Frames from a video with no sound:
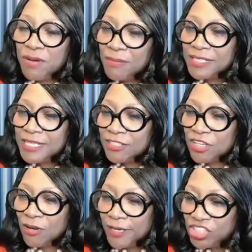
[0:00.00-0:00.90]

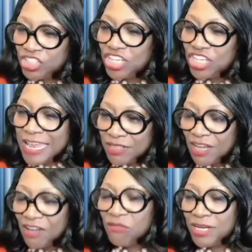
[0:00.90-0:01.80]
Republicans are
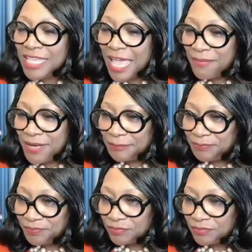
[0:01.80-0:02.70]
ashamed of what is
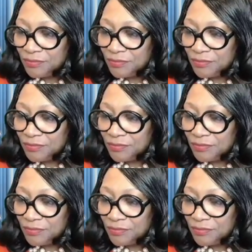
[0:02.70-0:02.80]
happening.